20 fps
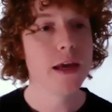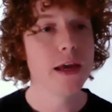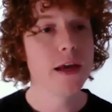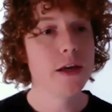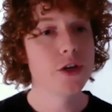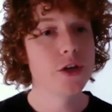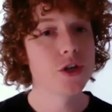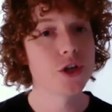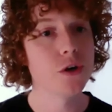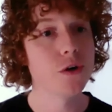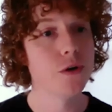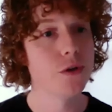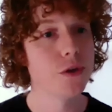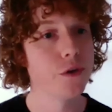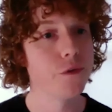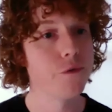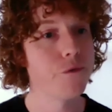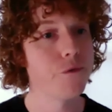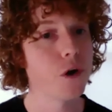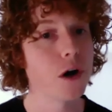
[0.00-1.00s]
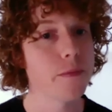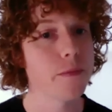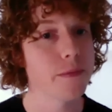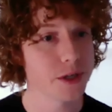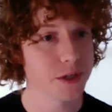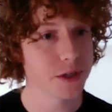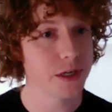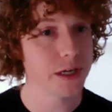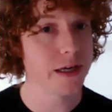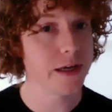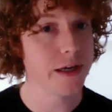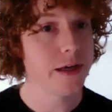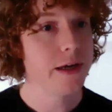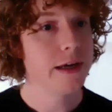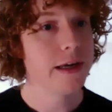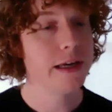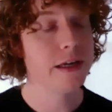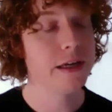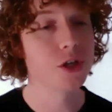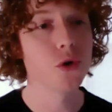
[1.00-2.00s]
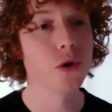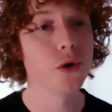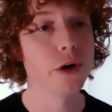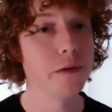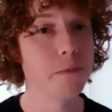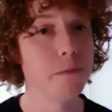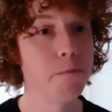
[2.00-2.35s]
So the pharmacy is going to